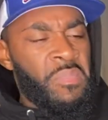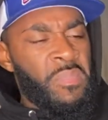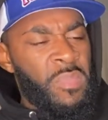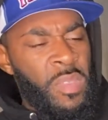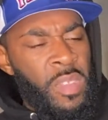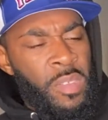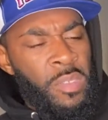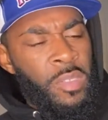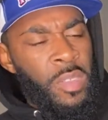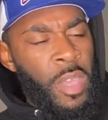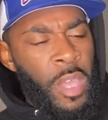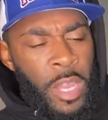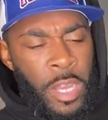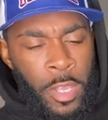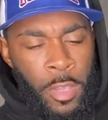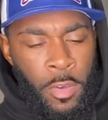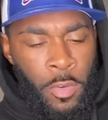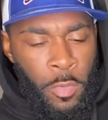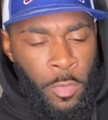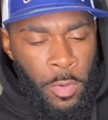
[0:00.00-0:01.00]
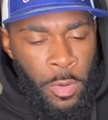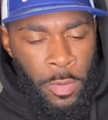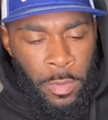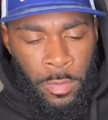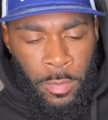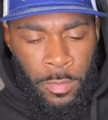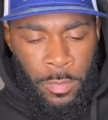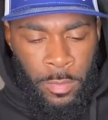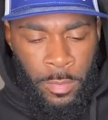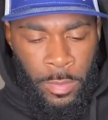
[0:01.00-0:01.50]
see how they gonna work.
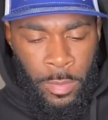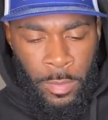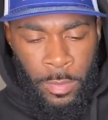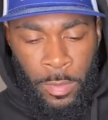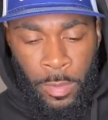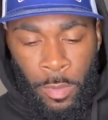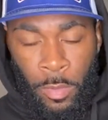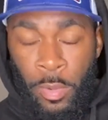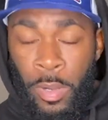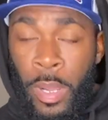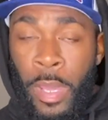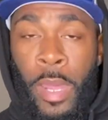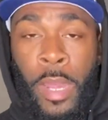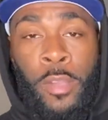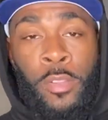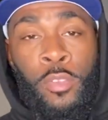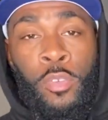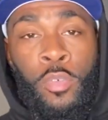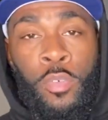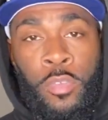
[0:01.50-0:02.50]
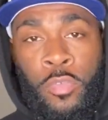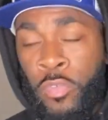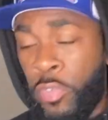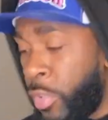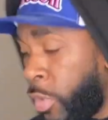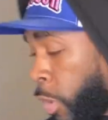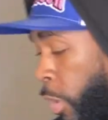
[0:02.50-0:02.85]
Well, what I gotta do is drill a